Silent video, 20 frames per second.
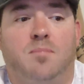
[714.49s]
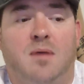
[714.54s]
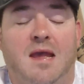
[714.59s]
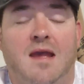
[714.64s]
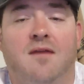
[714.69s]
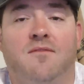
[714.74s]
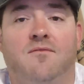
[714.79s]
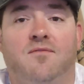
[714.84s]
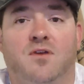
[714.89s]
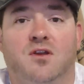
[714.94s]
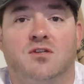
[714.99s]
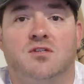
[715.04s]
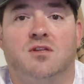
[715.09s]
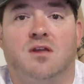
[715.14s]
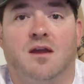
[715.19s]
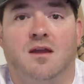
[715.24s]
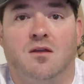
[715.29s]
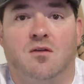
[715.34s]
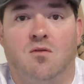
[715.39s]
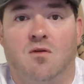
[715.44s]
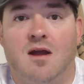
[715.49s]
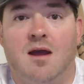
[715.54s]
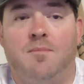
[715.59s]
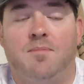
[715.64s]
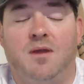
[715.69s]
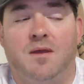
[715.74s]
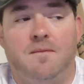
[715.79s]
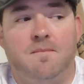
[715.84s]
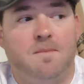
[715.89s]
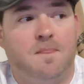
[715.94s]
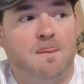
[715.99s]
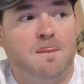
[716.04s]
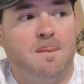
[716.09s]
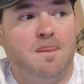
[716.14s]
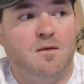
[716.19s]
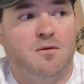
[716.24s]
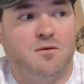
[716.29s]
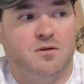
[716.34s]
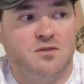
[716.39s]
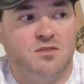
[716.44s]
panfish like crappie
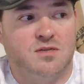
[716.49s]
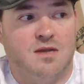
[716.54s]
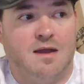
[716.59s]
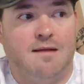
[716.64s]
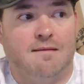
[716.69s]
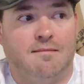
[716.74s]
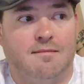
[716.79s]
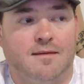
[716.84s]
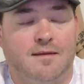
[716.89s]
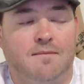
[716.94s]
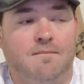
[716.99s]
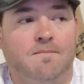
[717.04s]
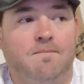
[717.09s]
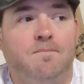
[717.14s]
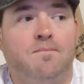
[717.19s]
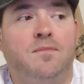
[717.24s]
or sockeye,